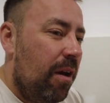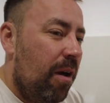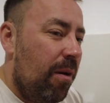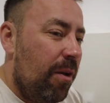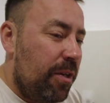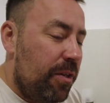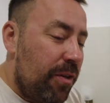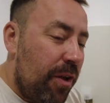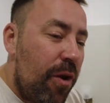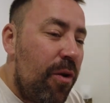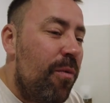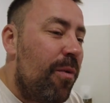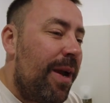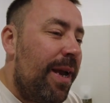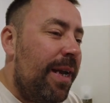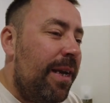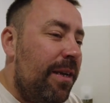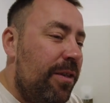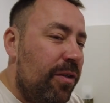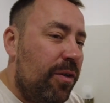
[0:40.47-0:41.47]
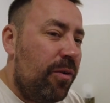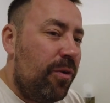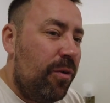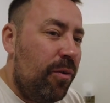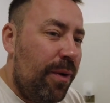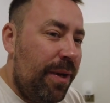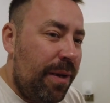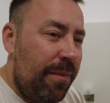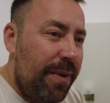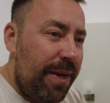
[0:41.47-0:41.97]
there's no way at
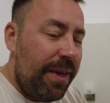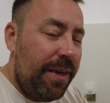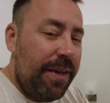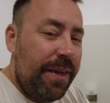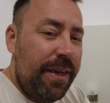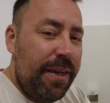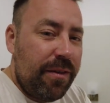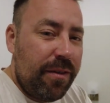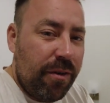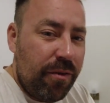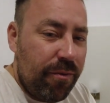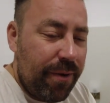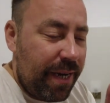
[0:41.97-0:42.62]
all in a million years I'd